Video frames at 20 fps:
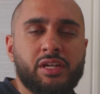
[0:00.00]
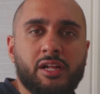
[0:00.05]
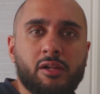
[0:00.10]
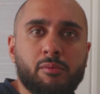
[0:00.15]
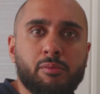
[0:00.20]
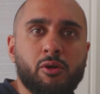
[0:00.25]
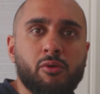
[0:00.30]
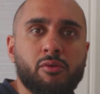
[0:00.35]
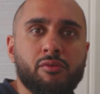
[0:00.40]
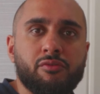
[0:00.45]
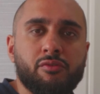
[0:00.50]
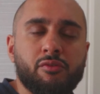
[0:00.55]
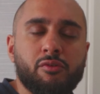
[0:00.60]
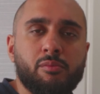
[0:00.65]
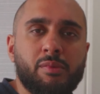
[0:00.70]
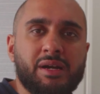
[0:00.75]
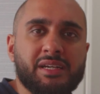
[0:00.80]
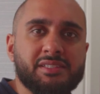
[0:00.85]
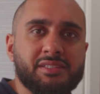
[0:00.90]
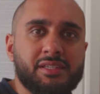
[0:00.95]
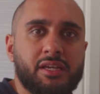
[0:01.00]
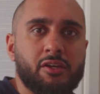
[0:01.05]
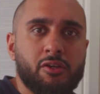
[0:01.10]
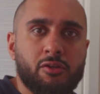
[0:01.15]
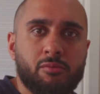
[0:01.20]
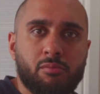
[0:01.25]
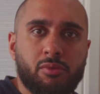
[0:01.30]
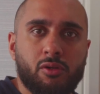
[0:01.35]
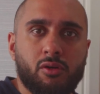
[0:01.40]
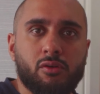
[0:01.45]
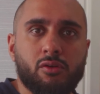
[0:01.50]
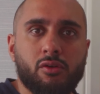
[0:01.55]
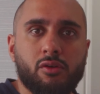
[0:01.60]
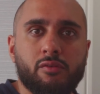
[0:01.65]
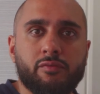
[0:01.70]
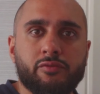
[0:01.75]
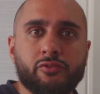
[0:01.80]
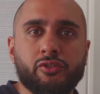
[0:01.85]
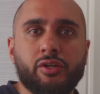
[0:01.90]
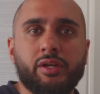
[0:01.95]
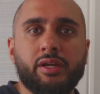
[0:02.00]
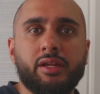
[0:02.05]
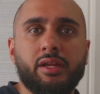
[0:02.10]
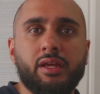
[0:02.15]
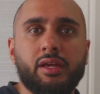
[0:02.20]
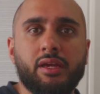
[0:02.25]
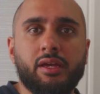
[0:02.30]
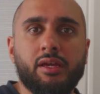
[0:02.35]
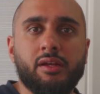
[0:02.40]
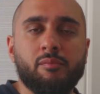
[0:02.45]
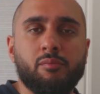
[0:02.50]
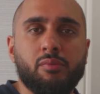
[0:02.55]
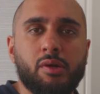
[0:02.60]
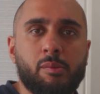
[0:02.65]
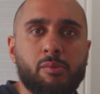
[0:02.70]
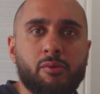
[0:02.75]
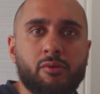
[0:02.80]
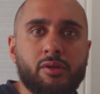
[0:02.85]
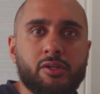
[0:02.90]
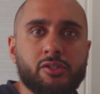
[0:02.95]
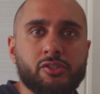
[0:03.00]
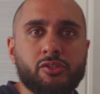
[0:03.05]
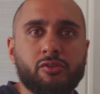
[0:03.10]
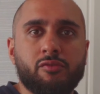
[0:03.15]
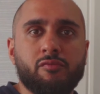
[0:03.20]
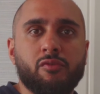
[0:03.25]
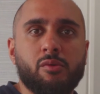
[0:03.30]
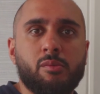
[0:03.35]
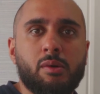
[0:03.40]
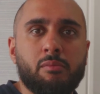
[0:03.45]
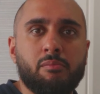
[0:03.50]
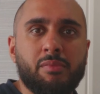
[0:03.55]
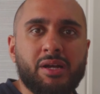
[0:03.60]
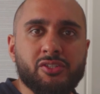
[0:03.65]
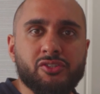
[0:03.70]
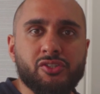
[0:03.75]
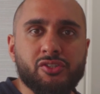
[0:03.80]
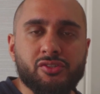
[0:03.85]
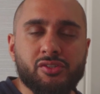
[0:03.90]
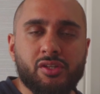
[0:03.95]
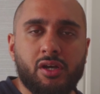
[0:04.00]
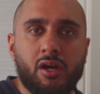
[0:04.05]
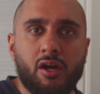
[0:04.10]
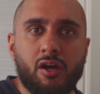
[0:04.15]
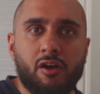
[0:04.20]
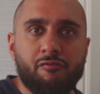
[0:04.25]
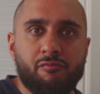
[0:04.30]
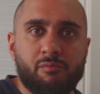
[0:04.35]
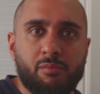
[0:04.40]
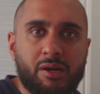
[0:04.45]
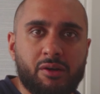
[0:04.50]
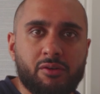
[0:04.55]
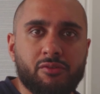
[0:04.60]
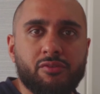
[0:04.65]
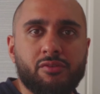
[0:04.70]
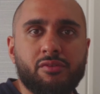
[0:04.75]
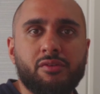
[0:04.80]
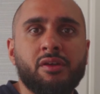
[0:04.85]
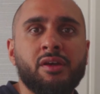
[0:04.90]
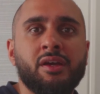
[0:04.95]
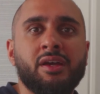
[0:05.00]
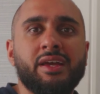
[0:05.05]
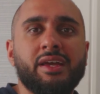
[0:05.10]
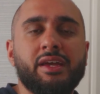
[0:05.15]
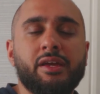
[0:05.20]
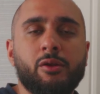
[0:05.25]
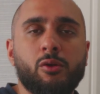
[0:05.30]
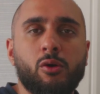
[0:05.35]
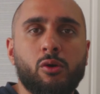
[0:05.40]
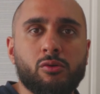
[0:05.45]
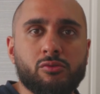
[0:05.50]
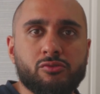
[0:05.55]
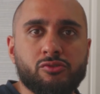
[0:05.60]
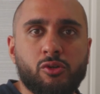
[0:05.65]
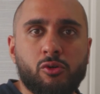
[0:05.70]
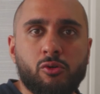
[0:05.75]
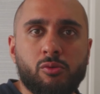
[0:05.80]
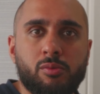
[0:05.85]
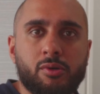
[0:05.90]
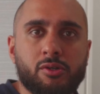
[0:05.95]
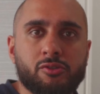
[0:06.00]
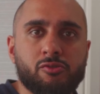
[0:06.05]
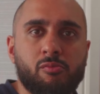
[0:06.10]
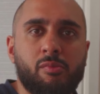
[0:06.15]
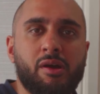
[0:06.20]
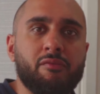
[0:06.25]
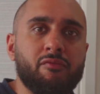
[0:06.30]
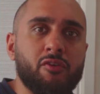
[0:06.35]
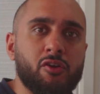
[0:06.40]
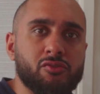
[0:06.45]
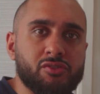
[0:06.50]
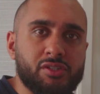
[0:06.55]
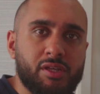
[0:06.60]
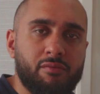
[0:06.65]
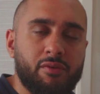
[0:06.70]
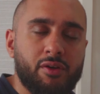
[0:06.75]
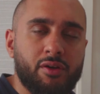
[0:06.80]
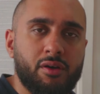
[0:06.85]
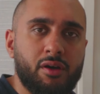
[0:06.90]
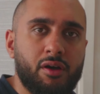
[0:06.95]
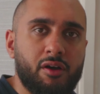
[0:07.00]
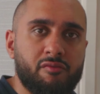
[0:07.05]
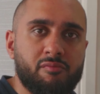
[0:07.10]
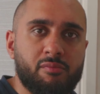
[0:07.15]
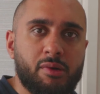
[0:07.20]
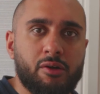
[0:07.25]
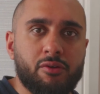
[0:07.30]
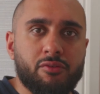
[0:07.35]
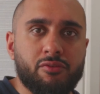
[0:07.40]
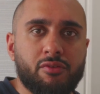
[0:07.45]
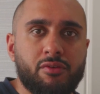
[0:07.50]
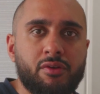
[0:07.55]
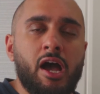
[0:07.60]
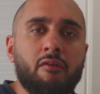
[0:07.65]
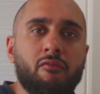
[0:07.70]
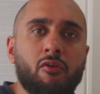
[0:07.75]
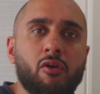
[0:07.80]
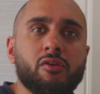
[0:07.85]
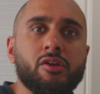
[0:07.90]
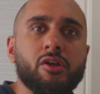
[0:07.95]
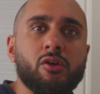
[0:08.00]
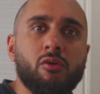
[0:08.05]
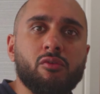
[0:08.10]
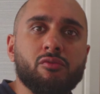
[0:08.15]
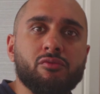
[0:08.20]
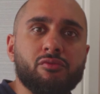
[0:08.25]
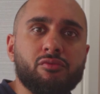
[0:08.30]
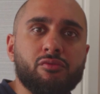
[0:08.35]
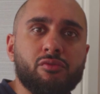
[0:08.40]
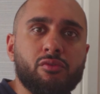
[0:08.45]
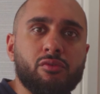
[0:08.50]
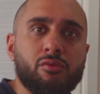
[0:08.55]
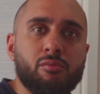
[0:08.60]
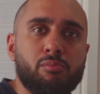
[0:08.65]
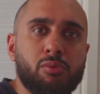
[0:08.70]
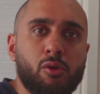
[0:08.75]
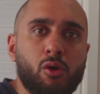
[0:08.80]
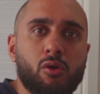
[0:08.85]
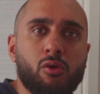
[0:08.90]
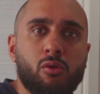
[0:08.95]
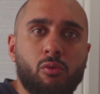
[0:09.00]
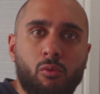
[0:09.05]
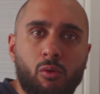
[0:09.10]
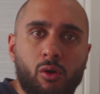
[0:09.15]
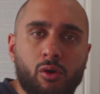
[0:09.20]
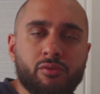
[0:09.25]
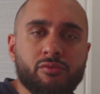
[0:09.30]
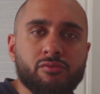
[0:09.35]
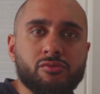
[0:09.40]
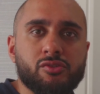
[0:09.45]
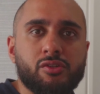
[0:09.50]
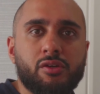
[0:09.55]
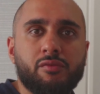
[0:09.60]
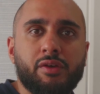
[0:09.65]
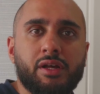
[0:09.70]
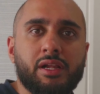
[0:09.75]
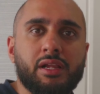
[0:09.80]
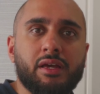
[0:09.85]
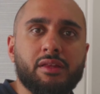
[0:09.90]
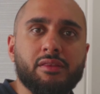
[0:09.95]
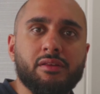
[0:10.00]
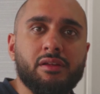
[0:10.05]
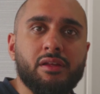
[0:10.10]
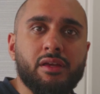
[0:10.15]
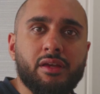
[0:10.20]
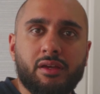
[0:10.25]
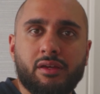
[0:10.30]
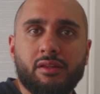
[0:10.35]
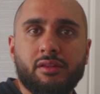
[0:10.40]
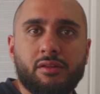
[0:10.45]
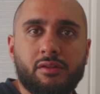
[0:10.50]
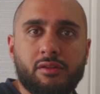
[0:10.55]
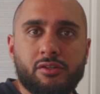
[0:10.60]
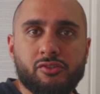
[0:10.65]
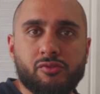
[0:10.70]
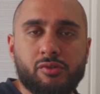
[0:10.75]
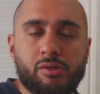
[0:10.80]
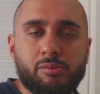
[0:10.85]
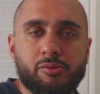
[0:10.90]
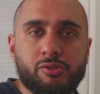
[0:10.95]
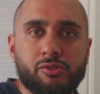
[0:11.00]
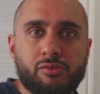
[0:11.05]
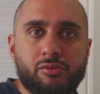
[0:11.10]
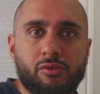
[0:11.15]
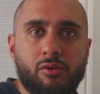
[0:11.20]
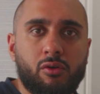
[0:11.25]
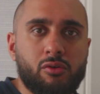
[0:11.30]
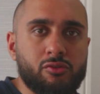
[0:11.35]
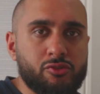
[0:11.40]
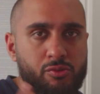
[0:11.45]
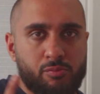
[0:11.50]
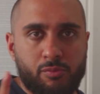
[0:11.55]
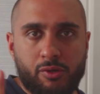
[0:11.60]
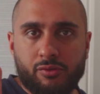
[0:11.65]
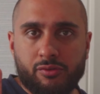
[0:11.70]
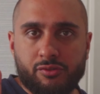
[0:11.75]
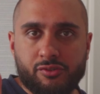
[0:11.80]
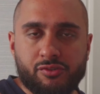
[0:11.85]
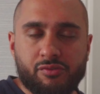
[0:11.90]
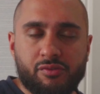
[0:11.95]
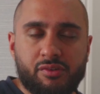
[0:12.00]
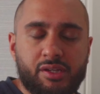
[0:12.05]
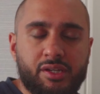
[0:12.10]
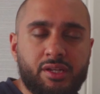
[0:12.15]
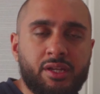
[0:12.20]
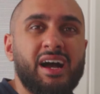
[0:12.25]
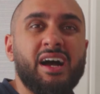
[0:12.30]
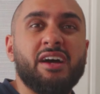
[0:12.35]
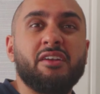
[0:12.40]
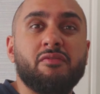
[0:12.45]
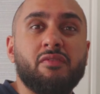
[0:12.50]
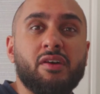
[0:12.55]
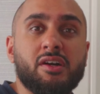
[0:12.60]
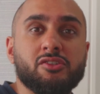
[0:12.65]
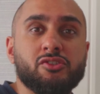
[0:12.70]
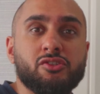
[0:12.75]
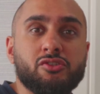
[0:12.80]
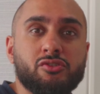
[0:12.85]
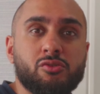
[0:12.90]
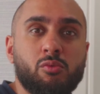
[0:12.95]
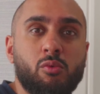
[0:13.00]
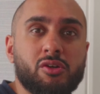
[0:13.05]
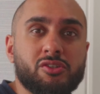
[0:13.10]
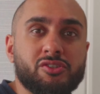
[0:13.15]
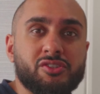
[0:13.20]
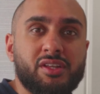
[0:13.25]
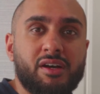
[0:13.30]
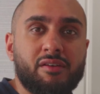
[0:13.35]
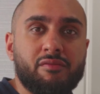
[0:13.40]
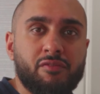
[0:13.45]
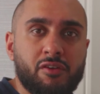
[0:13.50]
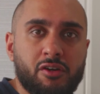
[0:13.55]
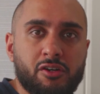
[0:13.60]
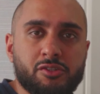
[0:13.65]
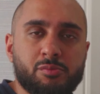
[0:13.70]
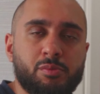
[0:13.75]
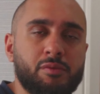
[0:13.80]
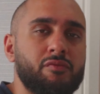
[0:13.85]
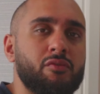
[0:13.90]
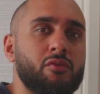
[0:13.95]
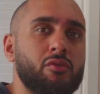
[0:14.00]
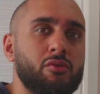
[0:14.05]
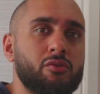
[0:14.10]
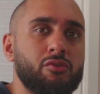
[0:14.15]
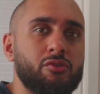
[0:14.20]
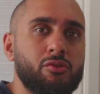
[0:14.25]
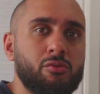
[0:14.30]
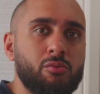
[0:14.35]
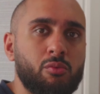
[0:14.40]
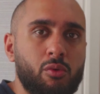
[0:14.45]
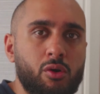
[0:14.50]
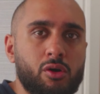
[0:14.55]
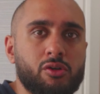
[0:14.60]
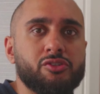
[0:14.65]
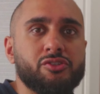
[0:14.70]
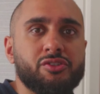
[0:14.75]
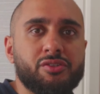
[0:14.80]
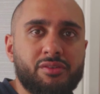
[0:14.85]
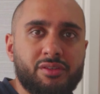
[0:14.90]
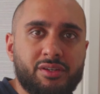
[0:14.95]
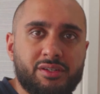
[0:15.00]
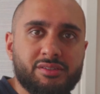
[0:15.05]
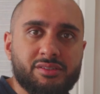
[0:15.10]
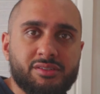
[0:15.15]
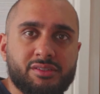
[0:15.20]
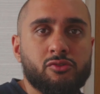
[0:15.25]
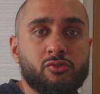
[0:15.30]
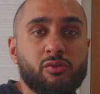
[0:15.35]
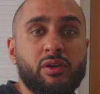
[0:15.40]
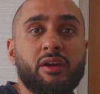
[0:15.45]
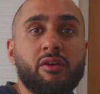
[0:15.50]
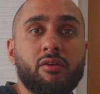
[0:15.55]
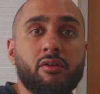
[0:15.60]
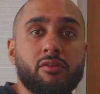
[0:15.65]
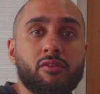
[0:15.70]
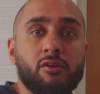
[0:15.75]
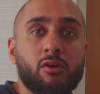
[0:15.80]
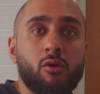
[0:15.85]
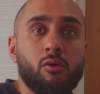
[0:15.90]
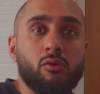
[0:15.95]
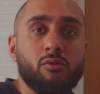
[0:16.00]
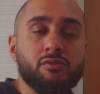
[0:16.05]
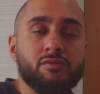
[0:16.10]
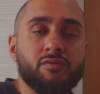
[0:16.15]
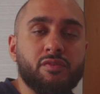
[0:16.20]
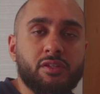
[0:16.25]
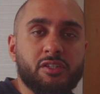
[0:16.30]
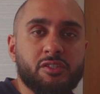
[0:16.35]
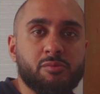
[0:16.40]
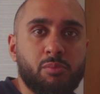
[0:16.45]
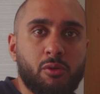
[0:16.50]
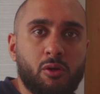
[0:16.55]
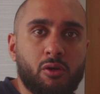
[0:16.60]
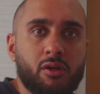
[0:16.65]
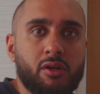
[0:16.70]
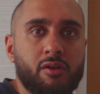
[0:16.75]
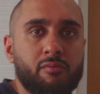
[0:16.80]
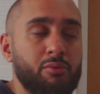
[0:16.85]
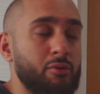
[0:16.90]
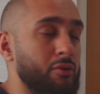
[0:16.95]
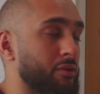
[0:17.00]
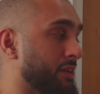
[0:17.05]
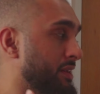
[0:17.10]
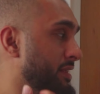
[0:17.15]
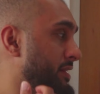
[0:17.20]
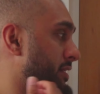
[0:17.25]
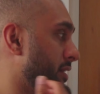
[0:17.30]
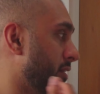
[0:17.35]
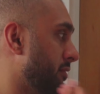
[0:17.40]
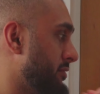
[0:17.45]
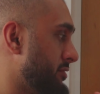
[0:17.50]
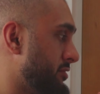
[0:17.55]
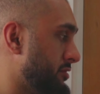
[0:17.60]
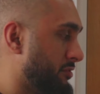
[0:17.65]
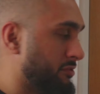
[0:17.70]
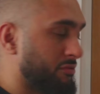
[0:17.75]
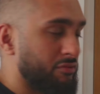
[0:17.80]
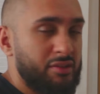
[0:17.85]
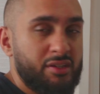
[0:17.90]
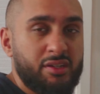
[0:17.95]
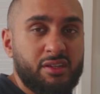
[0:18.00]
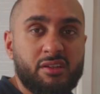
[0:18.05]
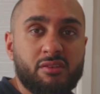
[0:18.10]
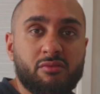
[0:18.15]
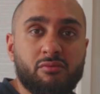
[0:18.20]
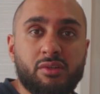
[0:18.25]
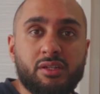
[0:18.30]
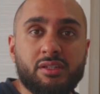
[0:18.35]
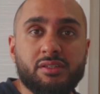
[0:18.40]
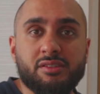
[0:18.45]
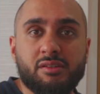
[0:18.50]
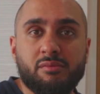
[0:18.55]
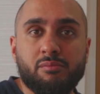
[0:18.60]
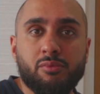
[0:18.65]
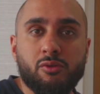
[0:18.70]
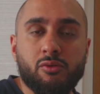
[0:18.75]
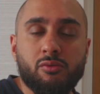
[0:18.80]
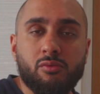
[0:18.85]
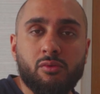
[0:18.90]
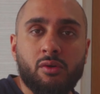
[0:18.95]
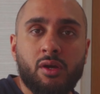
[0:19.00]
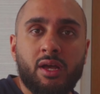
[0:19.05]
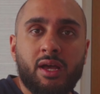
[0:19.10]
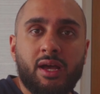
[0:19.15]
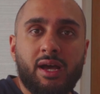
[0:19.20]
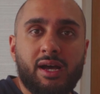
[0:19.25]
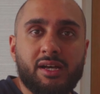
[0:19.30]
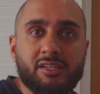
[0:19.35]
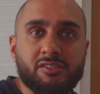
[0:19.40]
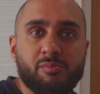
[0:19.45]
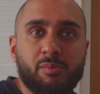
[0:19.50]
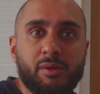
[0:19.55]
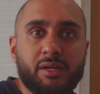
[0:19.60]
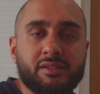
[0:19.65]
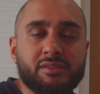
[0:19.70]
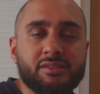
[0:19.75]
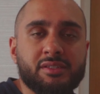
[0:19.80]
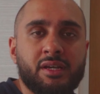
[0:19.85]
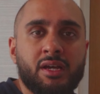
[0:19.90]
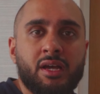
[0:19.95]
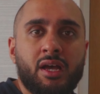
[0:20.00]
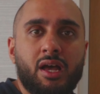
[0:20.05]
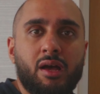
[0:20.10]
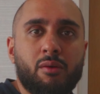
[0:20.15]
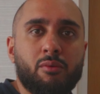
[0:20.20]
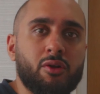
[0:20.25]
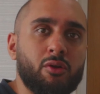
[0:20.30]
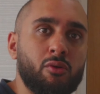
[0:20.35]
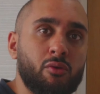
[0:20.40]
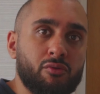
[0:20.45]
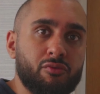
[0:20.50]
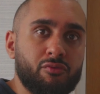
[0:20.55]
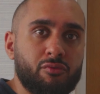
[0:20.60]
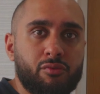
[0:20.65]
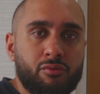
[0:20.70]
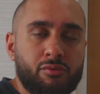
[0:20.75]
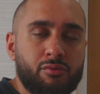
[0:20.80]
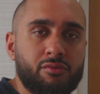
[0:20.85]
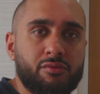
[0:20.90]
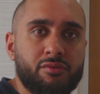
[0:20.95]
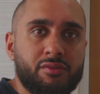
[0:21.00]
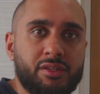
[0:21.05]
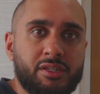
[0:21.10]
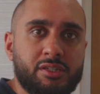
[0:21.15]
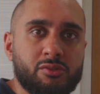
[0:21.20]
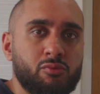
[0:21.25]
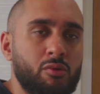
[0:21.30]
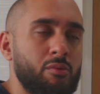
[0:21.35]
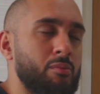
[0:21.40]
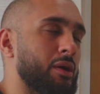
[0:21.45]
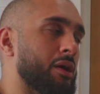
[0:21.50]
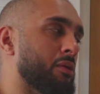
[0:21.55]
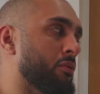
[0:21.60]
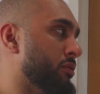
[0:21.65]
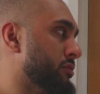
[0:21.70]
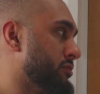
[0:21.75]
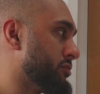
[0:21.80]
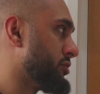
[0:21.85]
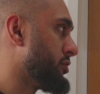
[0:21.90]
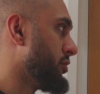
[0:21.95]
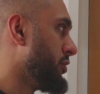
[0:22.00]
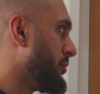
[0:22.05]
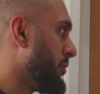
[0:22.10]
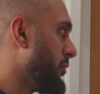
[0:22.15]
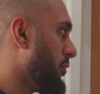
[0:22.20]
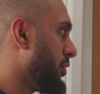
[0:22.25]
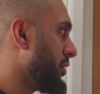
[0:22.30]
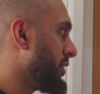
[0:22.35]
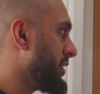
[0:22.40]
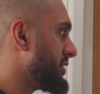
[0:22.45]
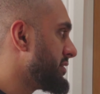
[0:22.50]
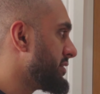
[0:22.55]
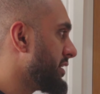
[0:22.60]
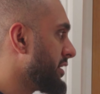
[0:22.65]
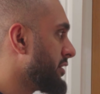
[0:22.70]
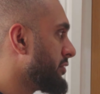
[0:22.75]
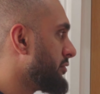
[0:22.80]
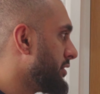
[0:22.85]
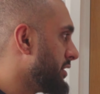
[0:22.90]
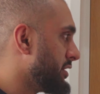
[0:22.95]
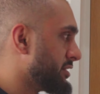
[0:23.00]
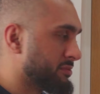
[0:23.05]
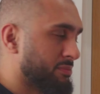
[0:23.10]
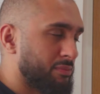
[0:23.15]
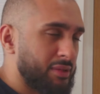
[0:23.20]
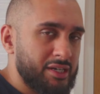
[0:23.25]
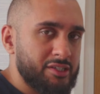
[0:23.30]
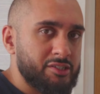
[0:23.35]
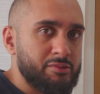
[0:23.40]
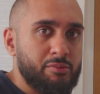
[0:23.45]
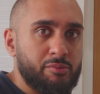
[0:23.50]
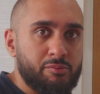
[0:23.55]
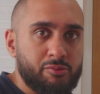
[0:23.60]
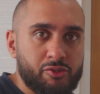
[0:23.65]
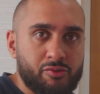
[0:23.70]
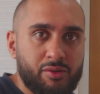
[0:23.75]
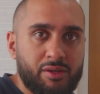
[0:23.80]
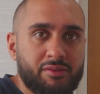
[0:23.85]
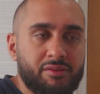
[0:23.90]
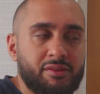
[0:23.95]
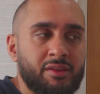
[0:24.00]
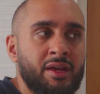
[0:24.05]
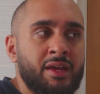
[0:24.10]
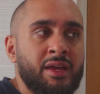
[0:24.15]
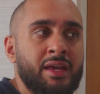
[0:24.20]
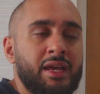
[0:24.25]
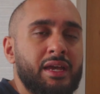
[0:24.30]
I'll be going through my second block of training in preparation for my Manchester half marathon in October, so my first ever half marathon. I've already gone through block 1, so if you click the link in the description or somewhere on the screen, I'd advise you to watch that first before you watch this. So here are the goals for this block. I've broken it down into 3 really simple aspects. I'm going to go through these one by one. So number 1 is increase maximum strength.